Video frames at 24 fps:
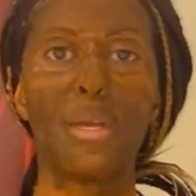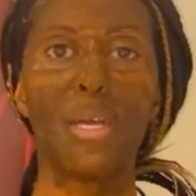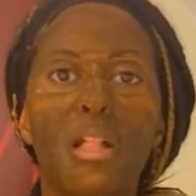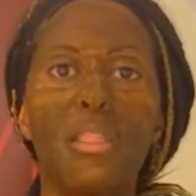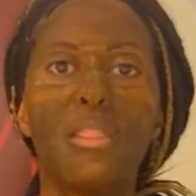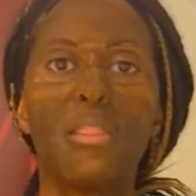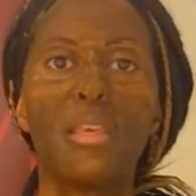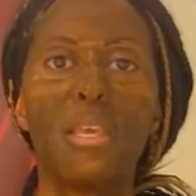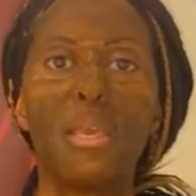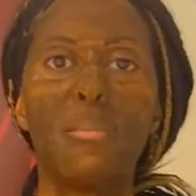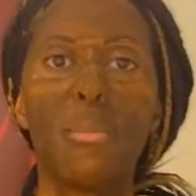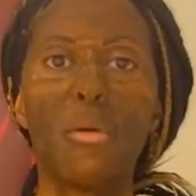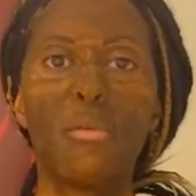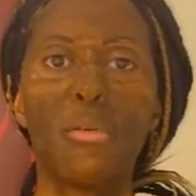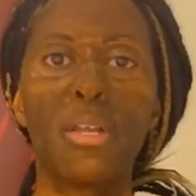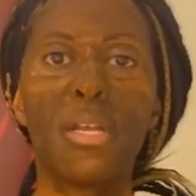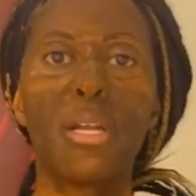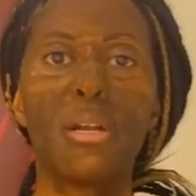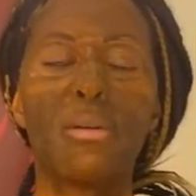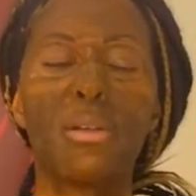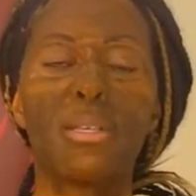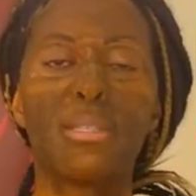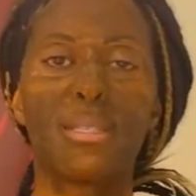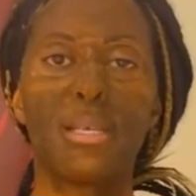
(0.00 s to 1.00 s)
The
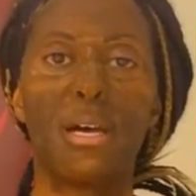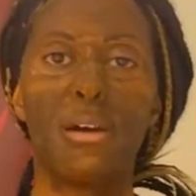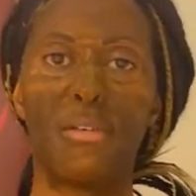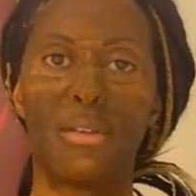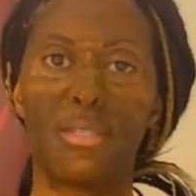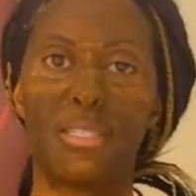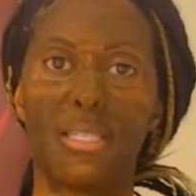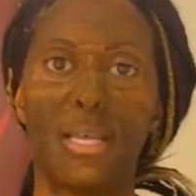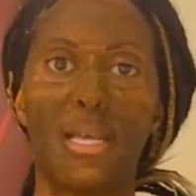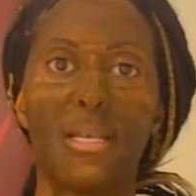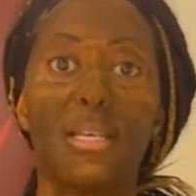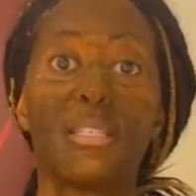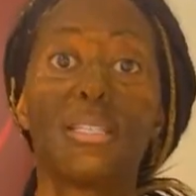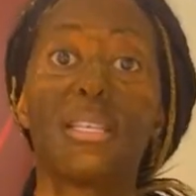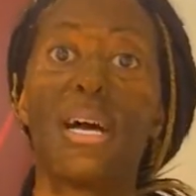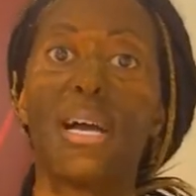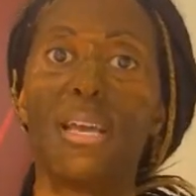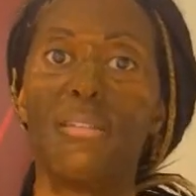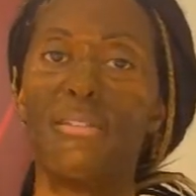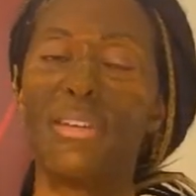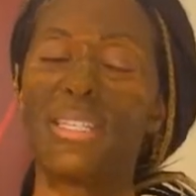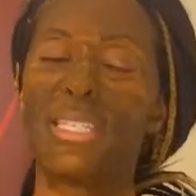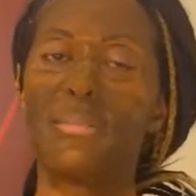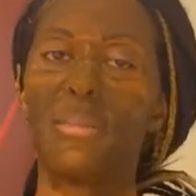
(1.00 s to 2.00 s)
moringa itself is high
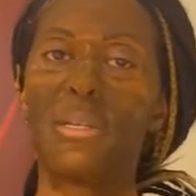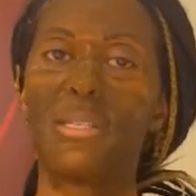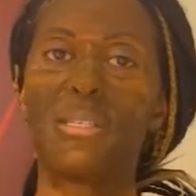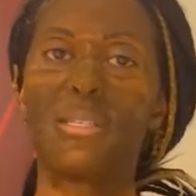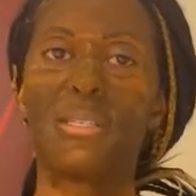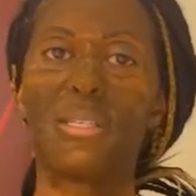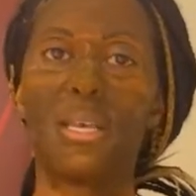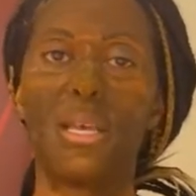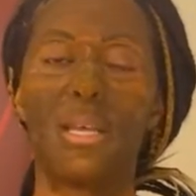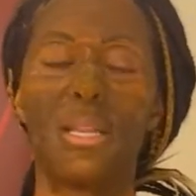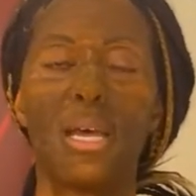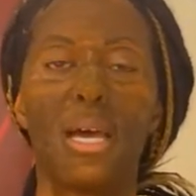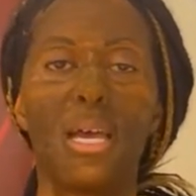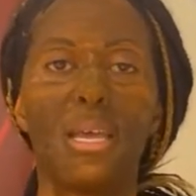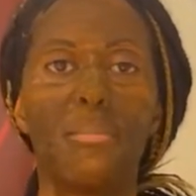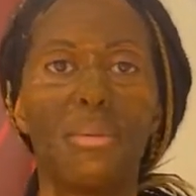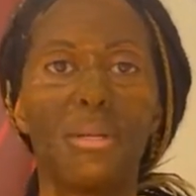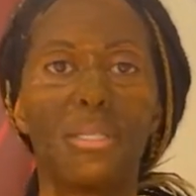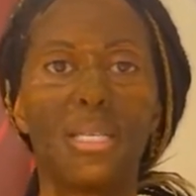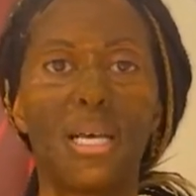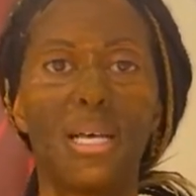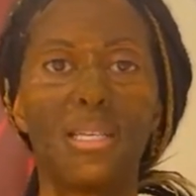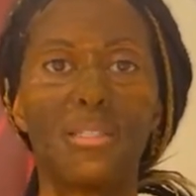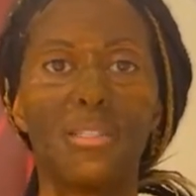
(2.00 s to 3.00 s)
in vitamin C and high in
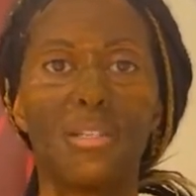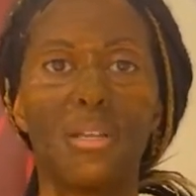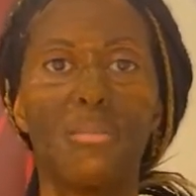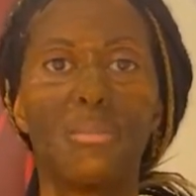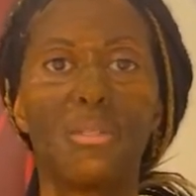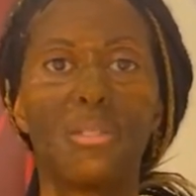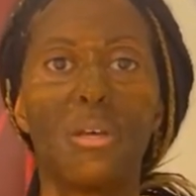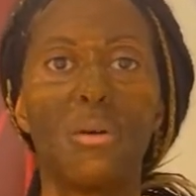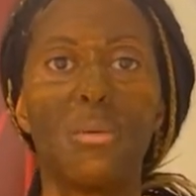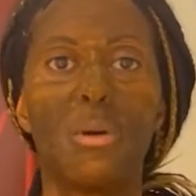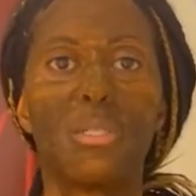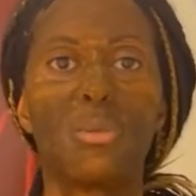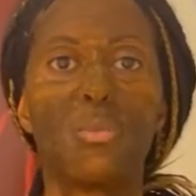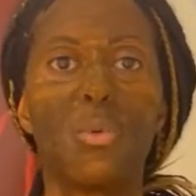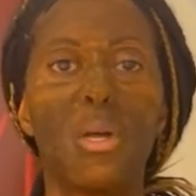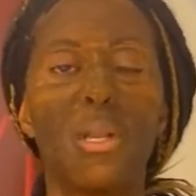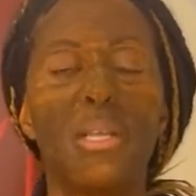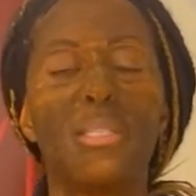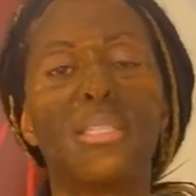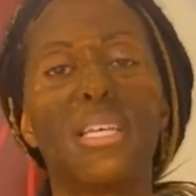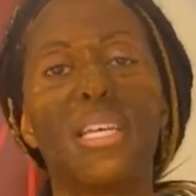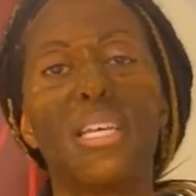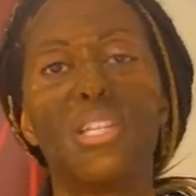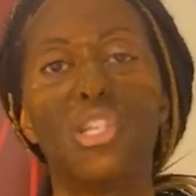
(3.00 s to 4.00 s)
potassium, so as well
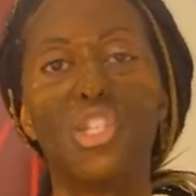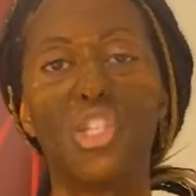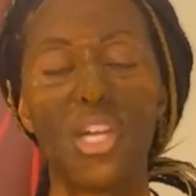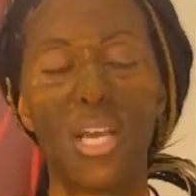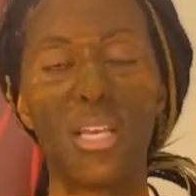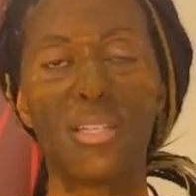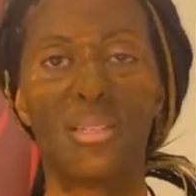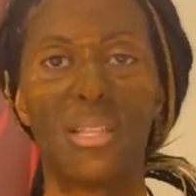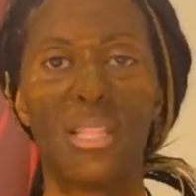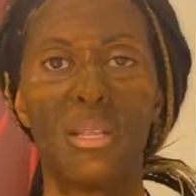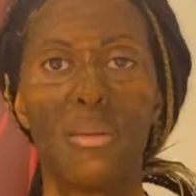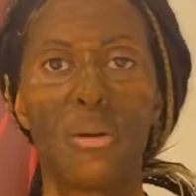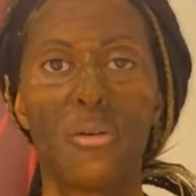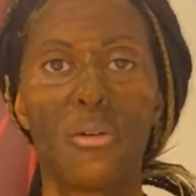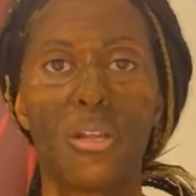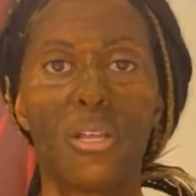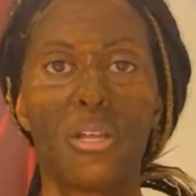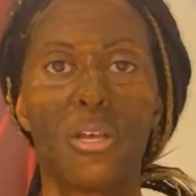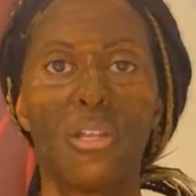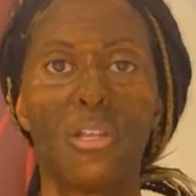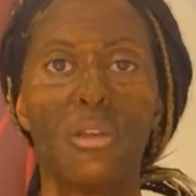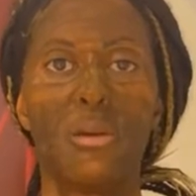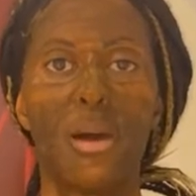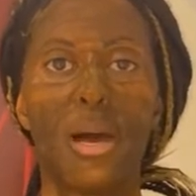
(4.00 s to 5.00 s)
as ingesting the
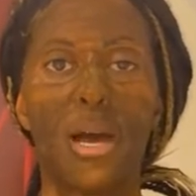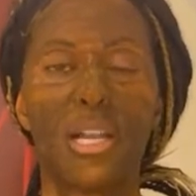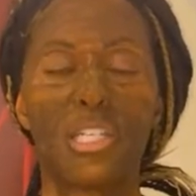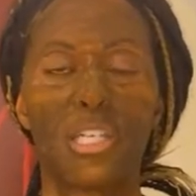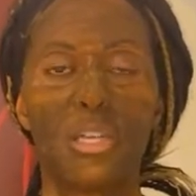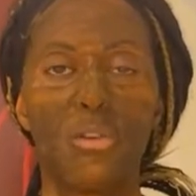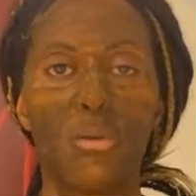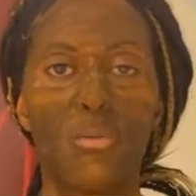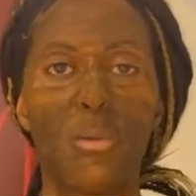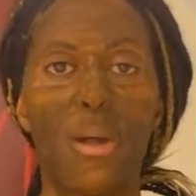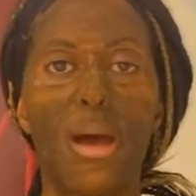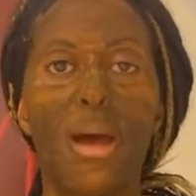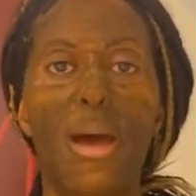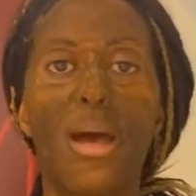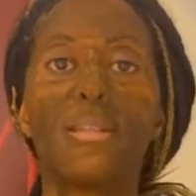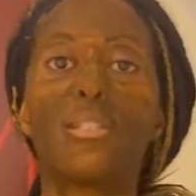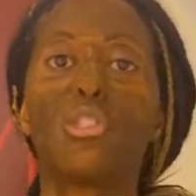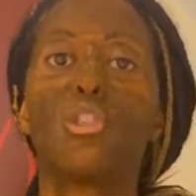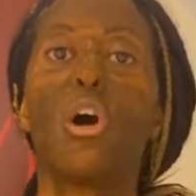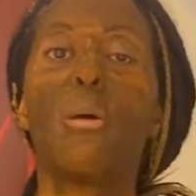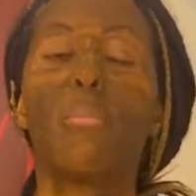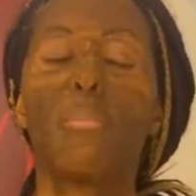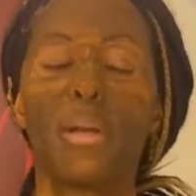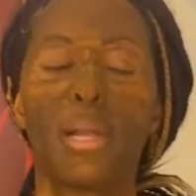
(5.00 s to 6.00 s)
moringa, you're actually
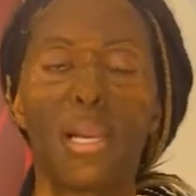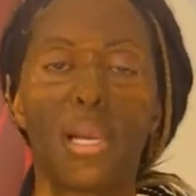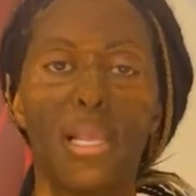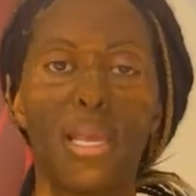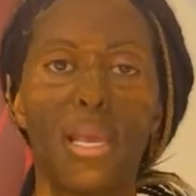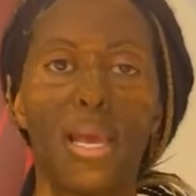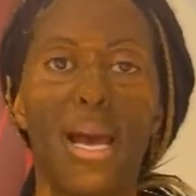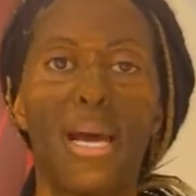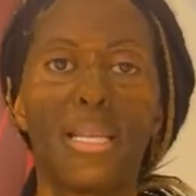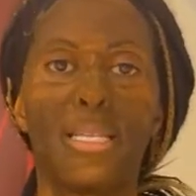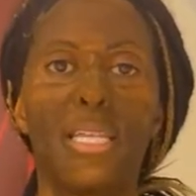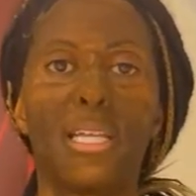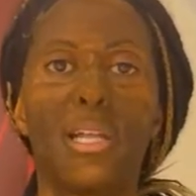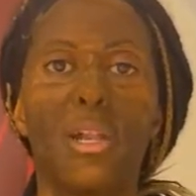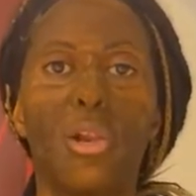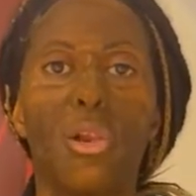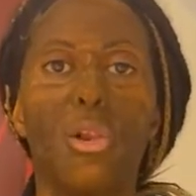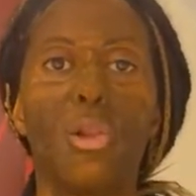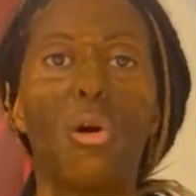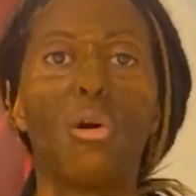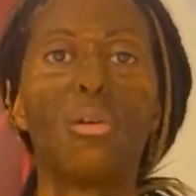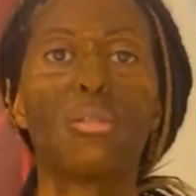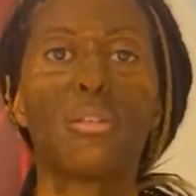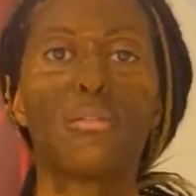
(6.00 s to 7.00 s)
topically adding
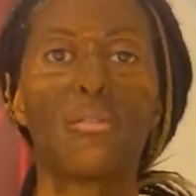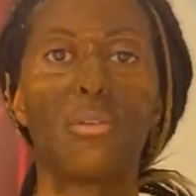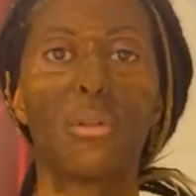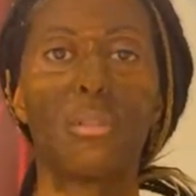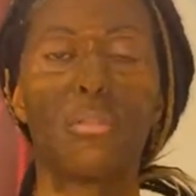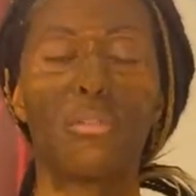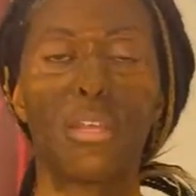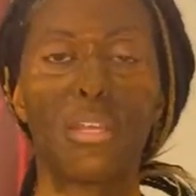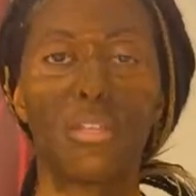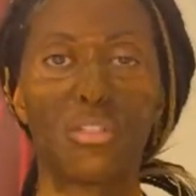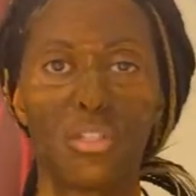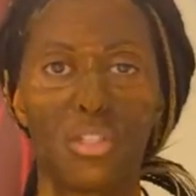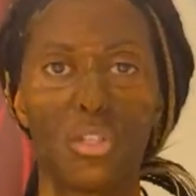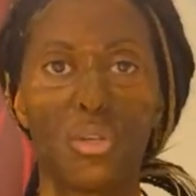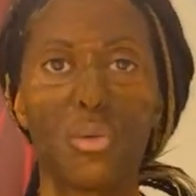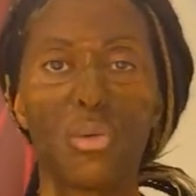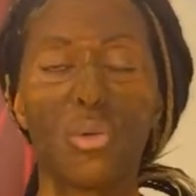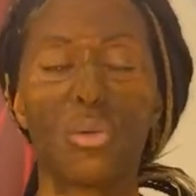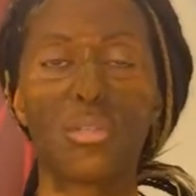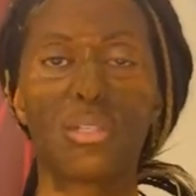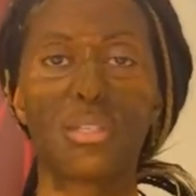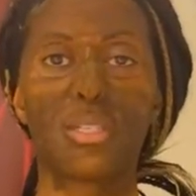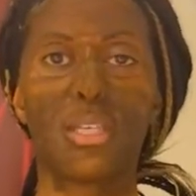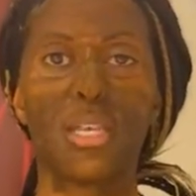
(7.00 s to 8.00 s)
lots of good things to
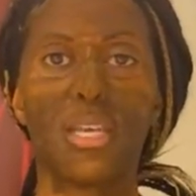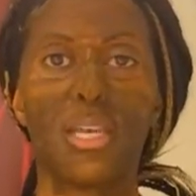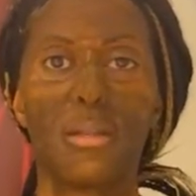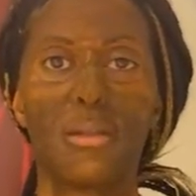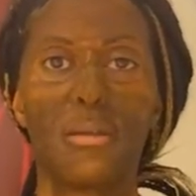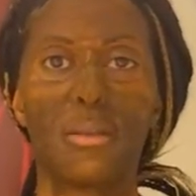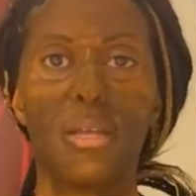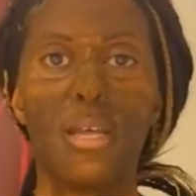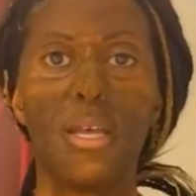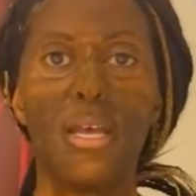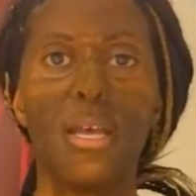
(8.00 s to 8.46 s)
your skin.